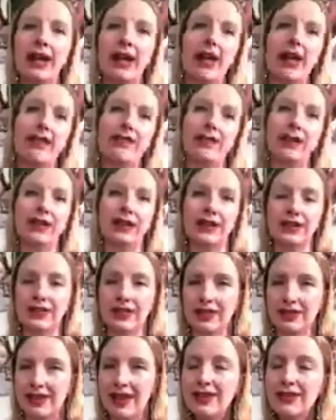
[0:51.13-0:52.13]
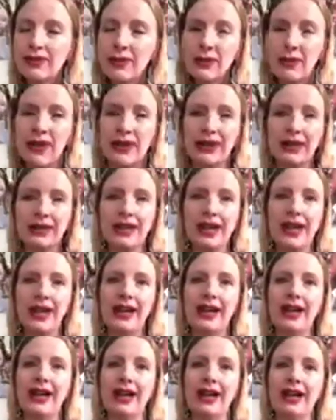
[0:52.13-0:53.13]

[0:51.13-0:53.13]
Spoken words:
having a successful wedding day